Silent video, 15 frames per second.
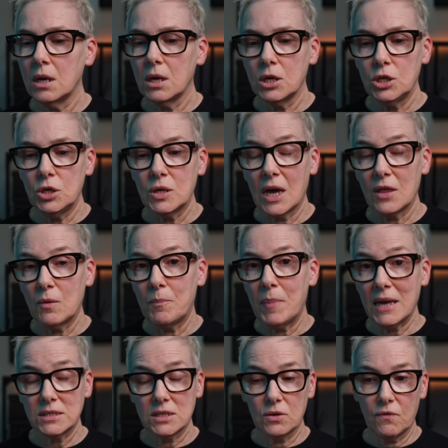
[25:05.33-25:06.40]
you get the
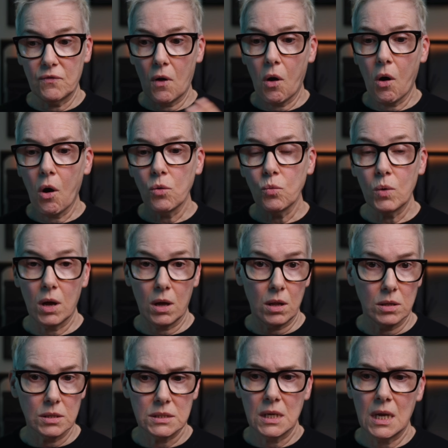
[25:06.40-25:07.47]
best of all
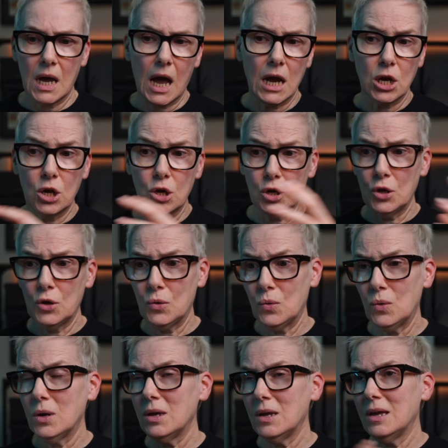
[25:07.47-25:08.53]
worlds and glue
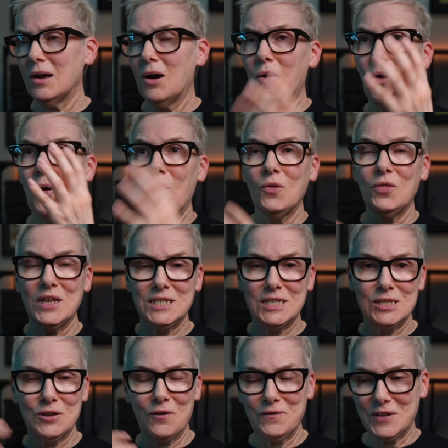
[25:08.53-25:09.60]
all this
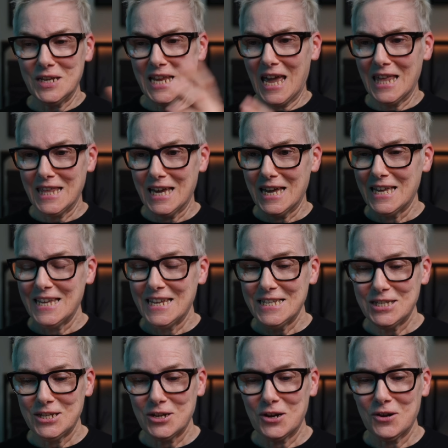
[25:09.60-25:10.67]
stuff together
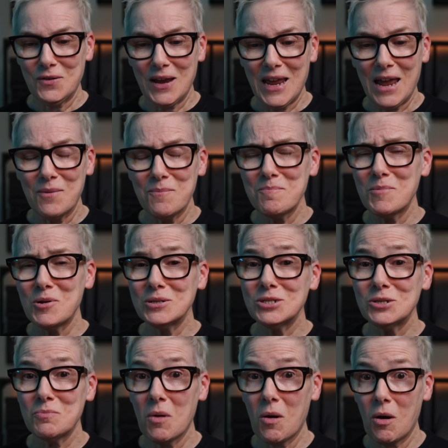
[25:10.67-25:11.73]
to create much
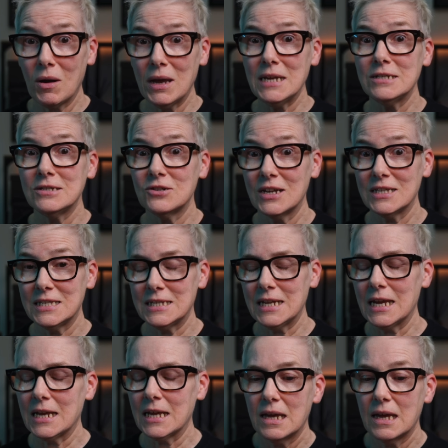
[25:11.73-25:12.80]
more
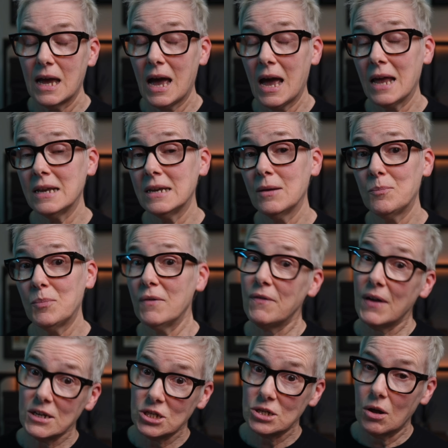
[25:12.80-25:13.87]
interesting and
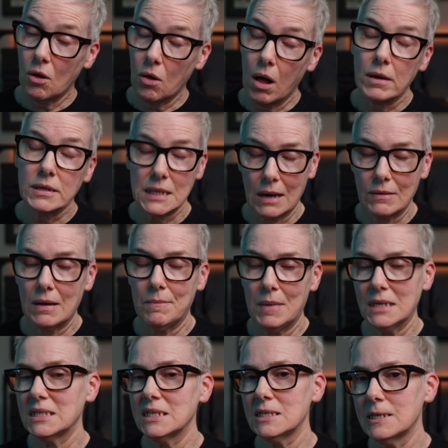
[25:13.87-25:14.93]
professional sounding
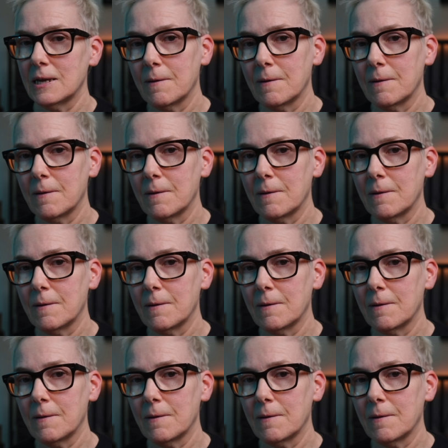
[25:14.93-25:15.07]
mixes.